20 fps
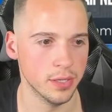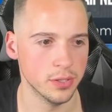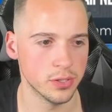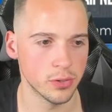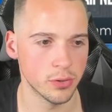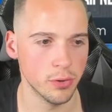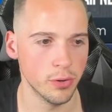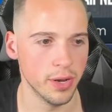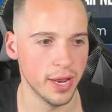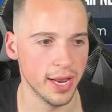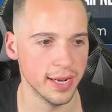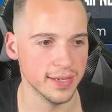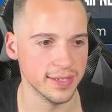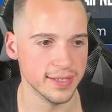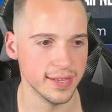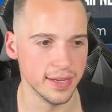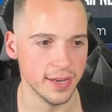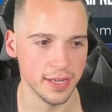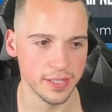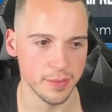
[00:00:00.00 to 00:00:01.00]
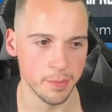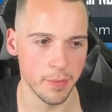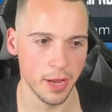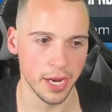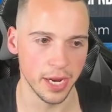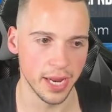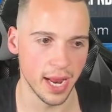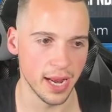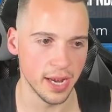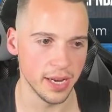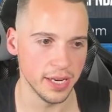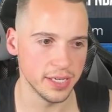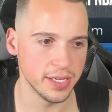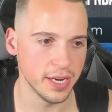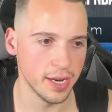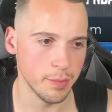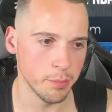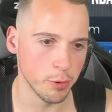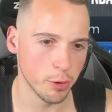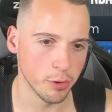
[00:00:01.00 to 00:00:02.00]
Scoot Henderson doesn't make any
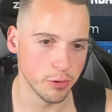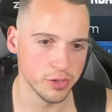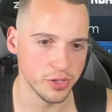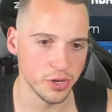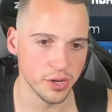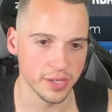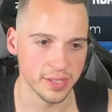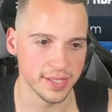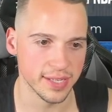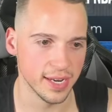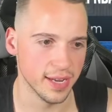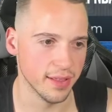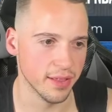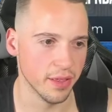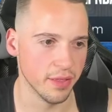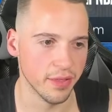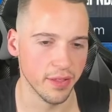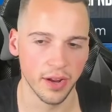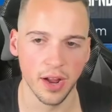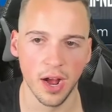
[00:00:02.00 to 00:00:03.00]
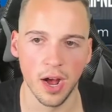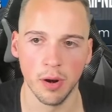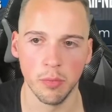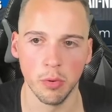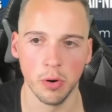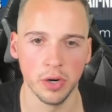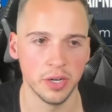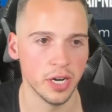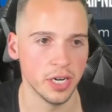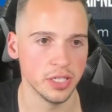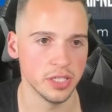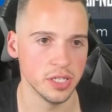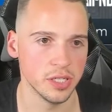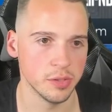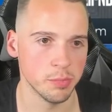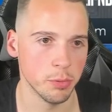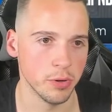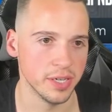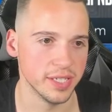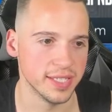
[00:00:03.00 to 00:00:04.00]
team because you can see that the guard rotation
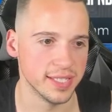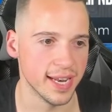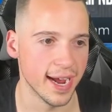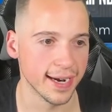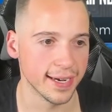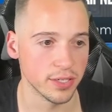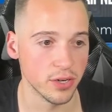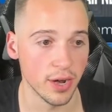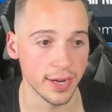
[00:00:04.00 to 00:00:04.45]
is pretty stacked.